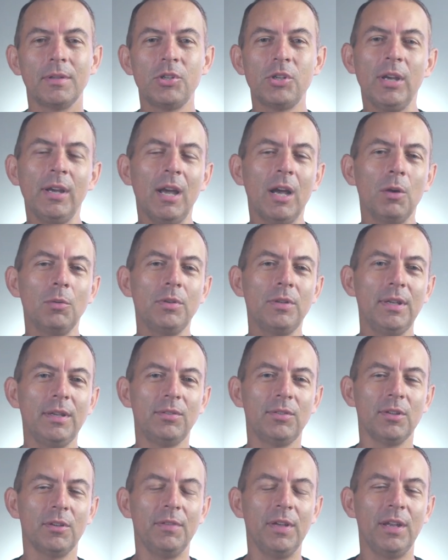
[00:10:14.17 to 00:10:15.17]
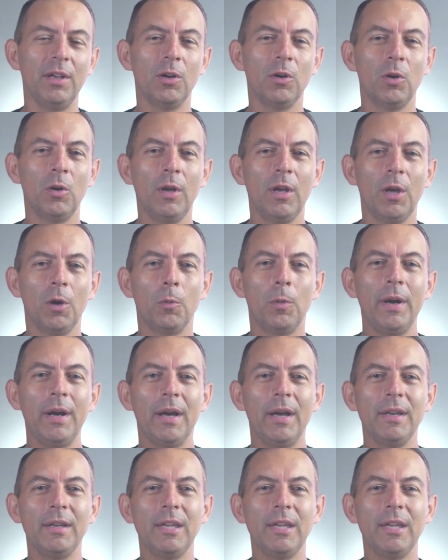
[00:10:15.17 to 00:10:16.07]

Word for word: check out this video where I